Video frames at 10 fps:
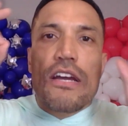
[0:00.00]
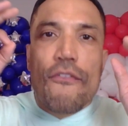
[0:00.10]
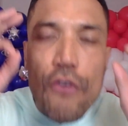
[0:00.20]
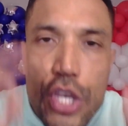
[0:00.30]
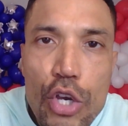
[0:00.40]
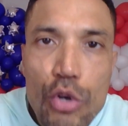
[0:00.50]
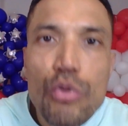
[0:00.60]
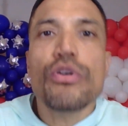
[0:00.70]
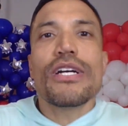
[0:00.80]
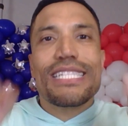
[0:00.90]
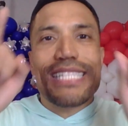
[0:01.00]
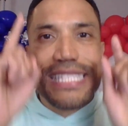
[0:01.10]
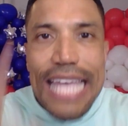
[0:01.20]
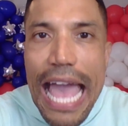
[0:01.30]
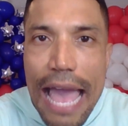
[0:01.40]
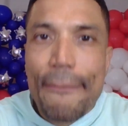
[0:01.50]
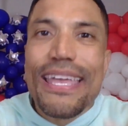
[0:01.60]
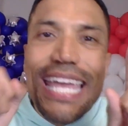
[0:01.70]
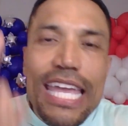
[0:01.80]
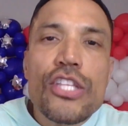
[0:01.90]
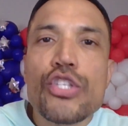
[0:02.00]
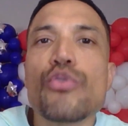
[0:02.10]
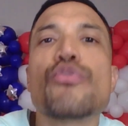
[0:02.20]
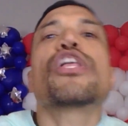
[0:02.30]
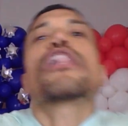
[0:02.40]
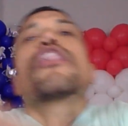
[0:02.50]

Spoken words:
for you to tap into the